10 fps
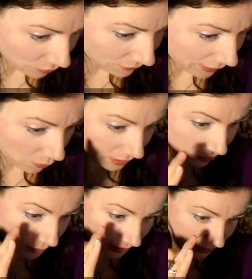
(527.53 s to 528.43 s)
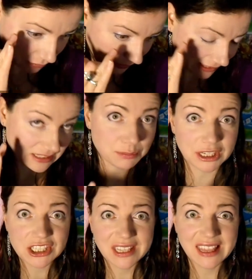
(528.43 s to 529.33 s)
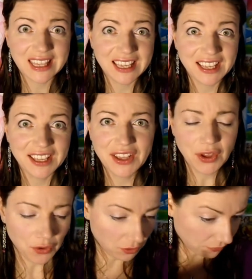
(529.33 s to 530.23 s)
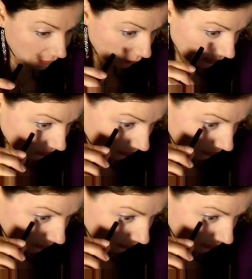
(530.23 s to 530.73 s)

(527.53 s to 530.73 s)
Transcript: know if I want to try and do like a smudgy thing, or if I want to